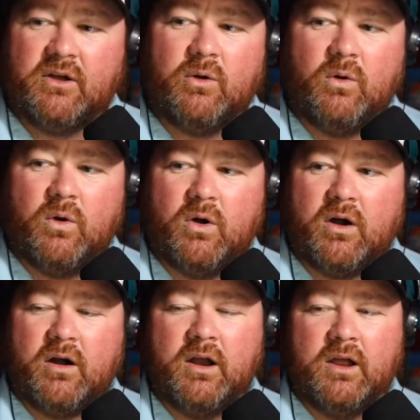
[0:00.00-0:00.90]

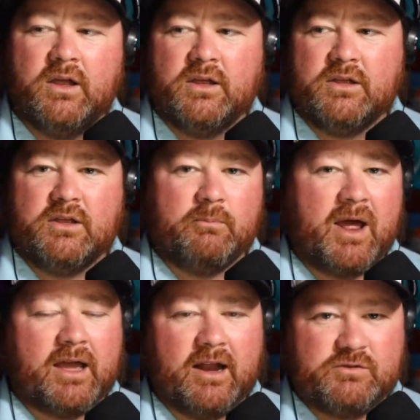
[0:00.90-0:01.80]
Or you're
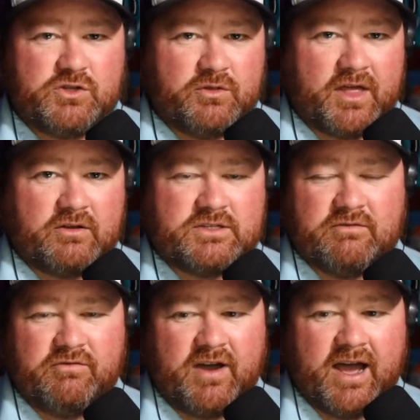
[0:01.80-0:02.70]
not going to have
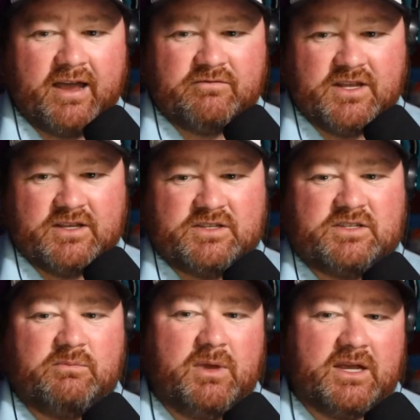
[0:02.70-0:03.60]
2005 discs
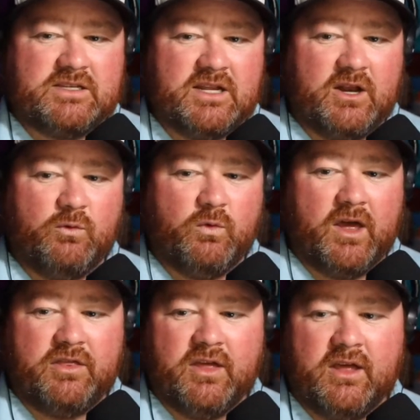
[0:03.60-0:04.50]
mixed in
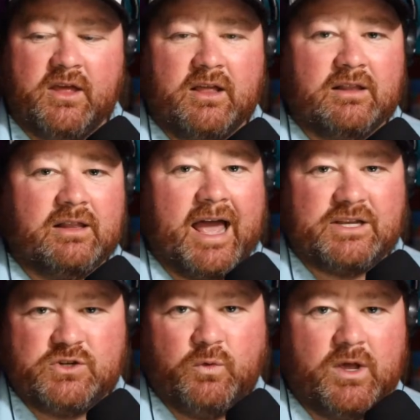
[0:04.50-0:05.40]
with
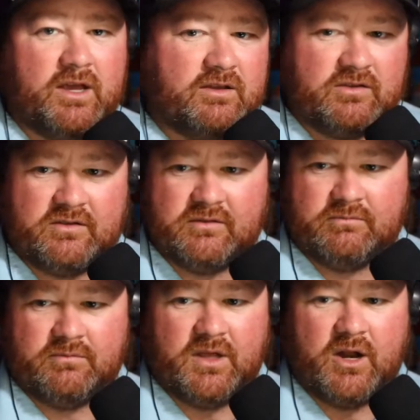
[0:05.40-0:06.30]
last week's,
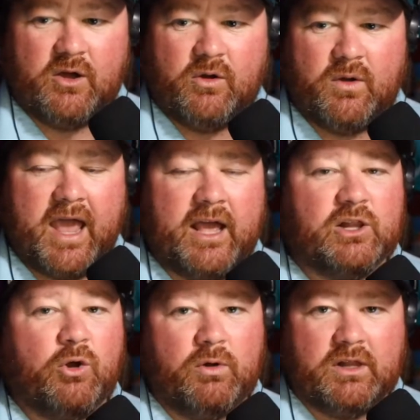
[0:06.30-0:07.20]

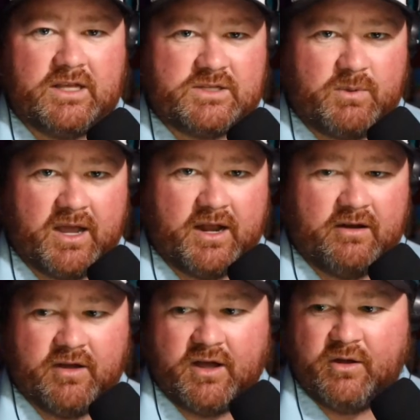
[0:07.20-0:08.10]
Halo release by
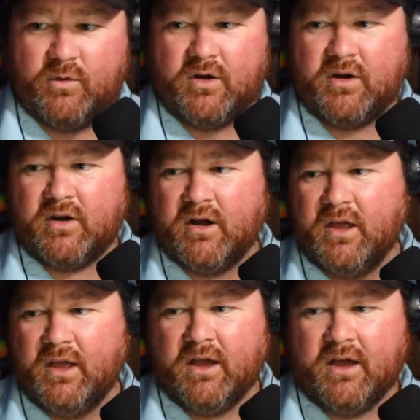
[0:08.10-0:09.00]
Innova, or,
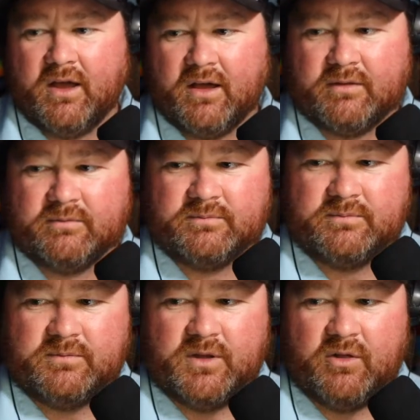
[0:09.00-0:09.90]

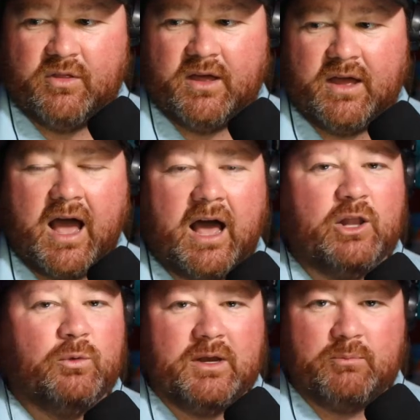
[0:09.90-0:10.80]
the
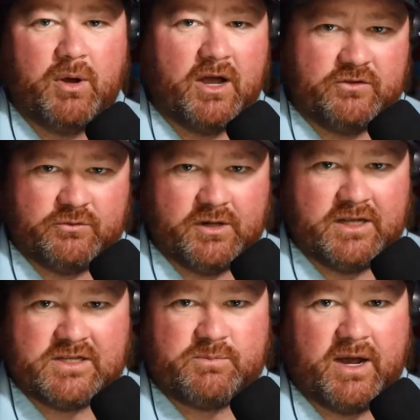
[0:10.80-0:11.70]
Halloween Buzz
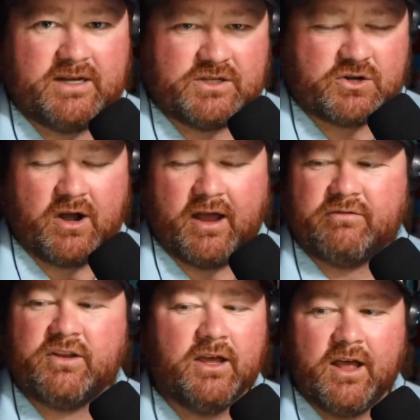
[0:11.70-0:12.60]
release by Discraft.
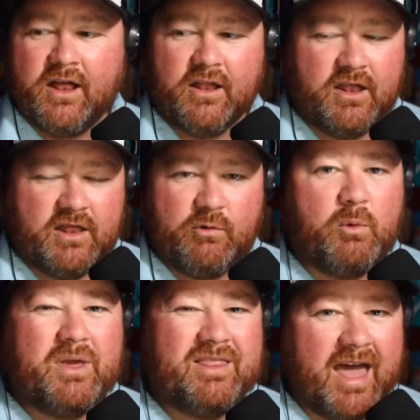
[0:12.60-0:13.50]
They won't
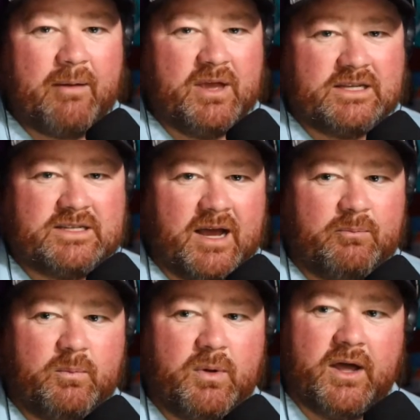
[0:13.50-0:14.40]
be that mixed up,
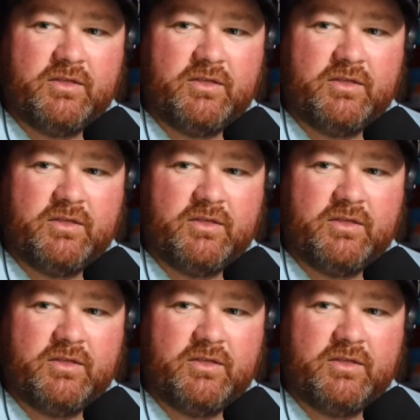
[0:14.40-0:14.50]
but there